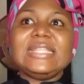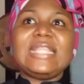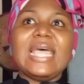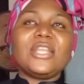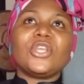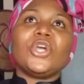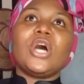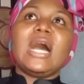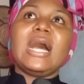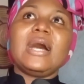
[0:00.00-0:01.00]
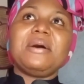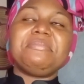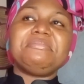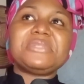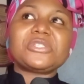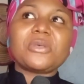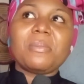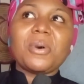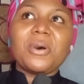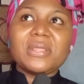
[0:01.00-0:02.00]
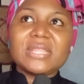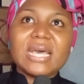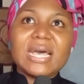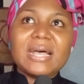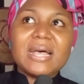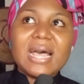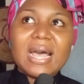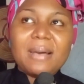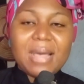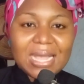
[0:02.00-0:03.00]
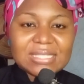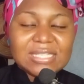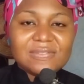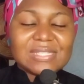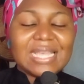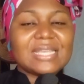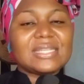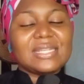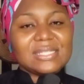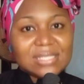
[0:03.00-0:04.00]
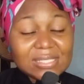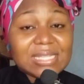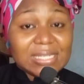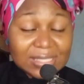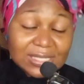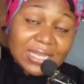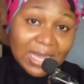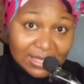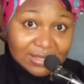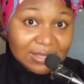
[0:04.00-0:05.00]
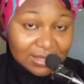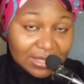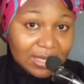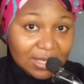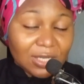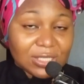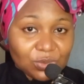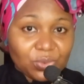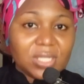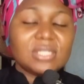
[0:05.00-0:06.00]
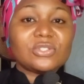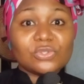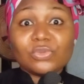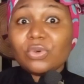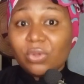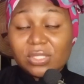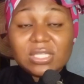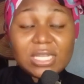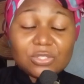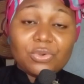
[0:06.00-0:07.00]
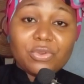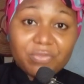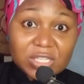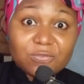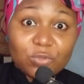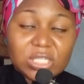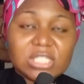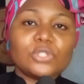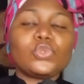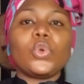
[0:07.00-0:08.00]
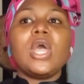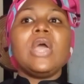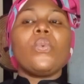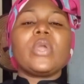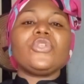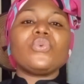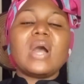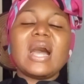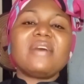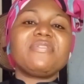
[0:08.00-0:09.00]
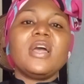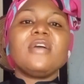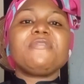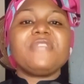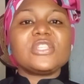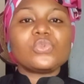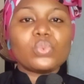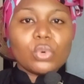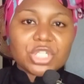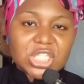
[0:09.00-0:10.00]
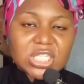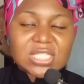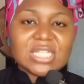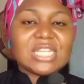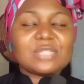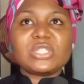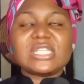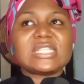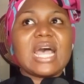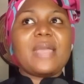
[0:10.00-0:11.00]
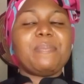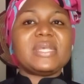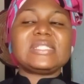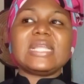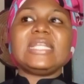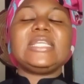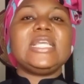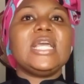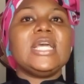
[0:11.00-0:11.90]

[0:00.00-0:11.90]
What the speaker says: Then some other actives, like let's say salicylic acid again as well, is also on the category of exfoliating. So when you have face washes, in as much as I personally